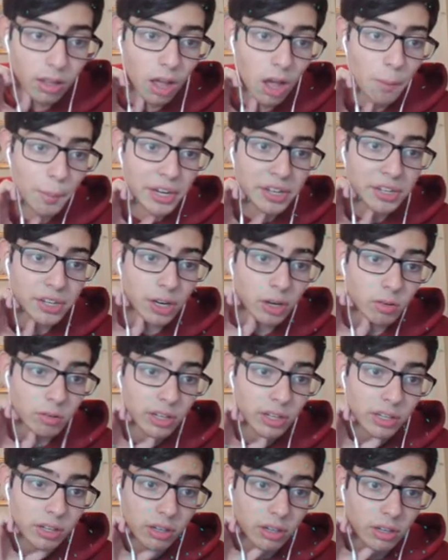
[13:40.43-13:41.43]
I don't
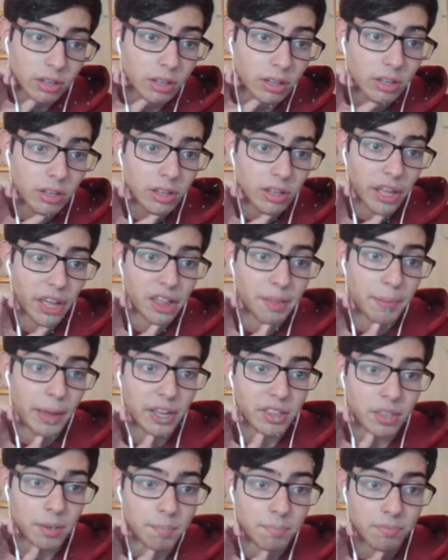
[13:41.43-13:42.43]

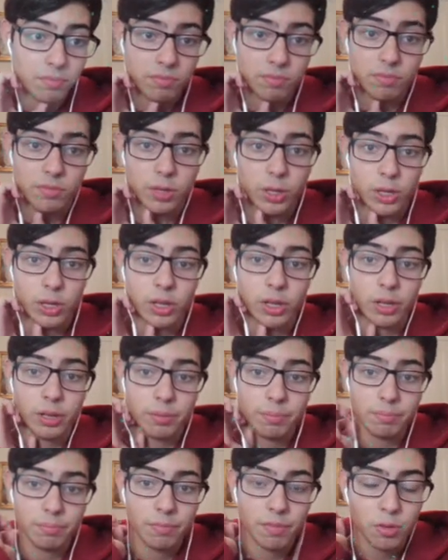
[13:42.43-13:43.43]
expect him to
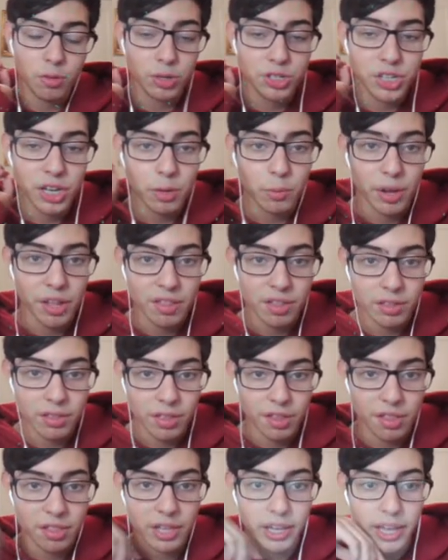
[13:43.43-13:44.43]
switch in Weezing to
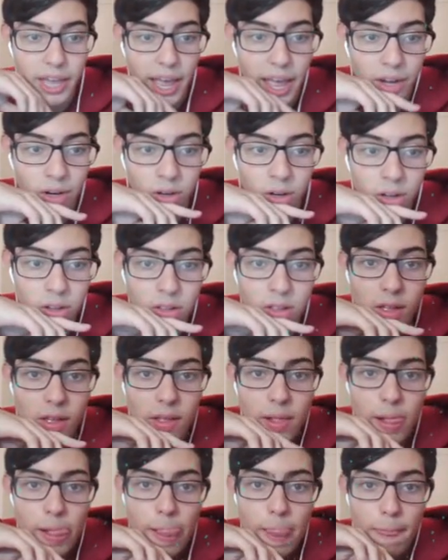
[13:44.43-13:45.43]
this thing at all,
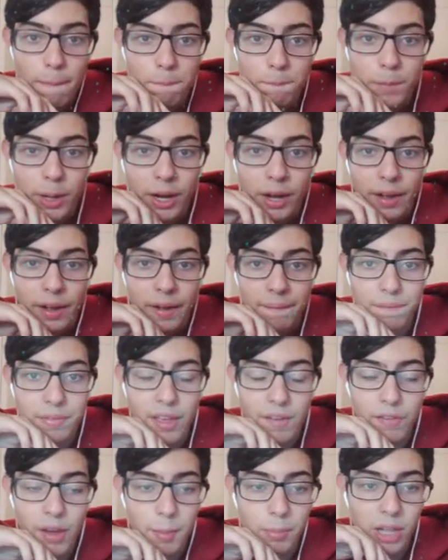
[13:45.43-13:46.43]
but
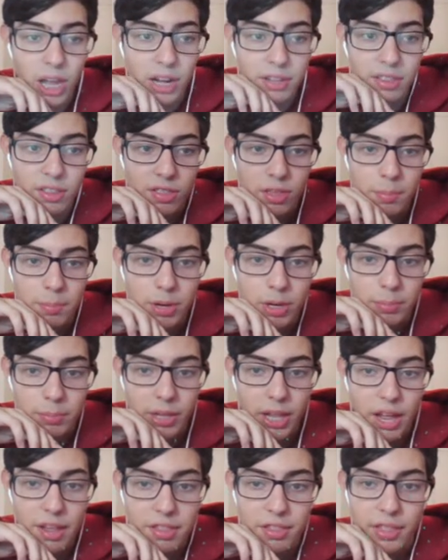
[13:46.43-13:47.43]
if I'm locked into
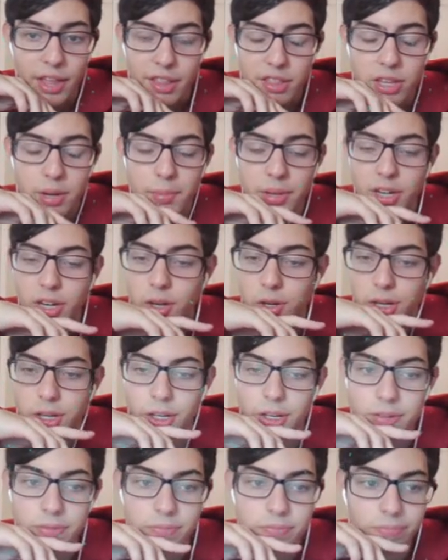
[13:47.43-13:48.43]
Moonblast, that's going to be no
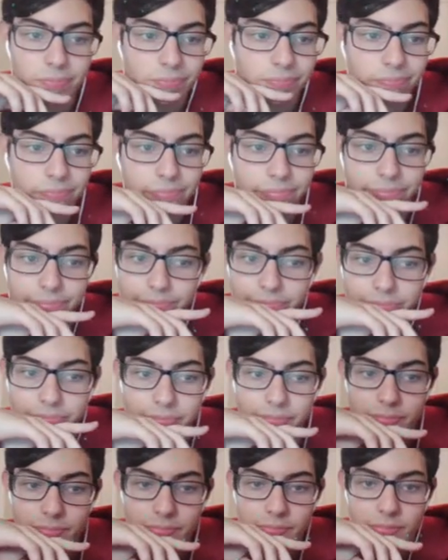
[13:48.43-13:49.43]
good.
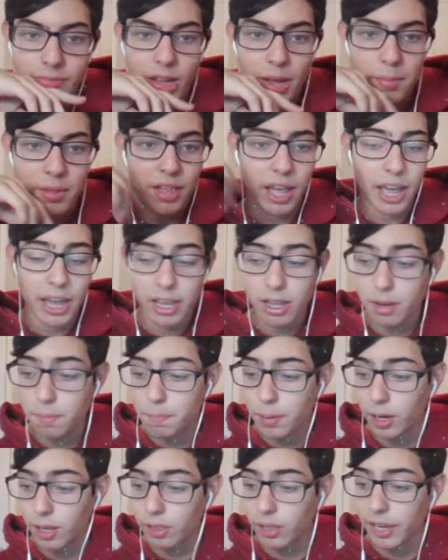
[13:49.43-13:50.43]
I mean, I could
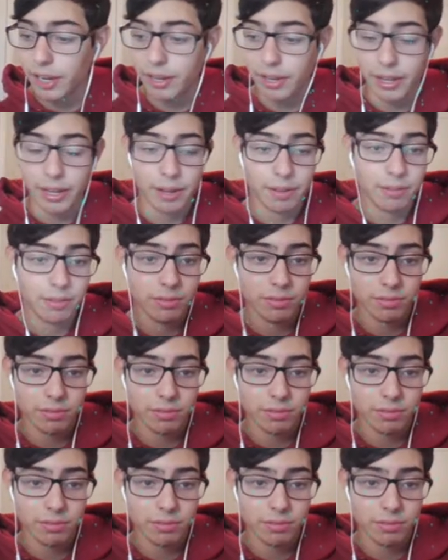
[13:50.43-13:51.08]
put like a